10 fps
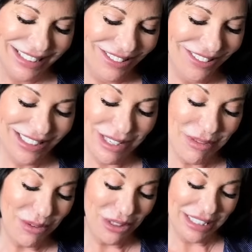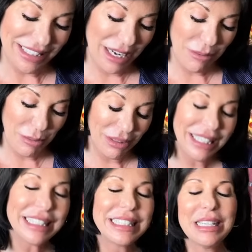Taurus can be really stubborn, but
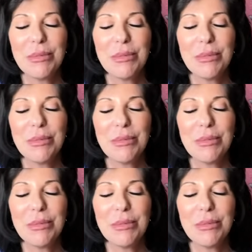let's see.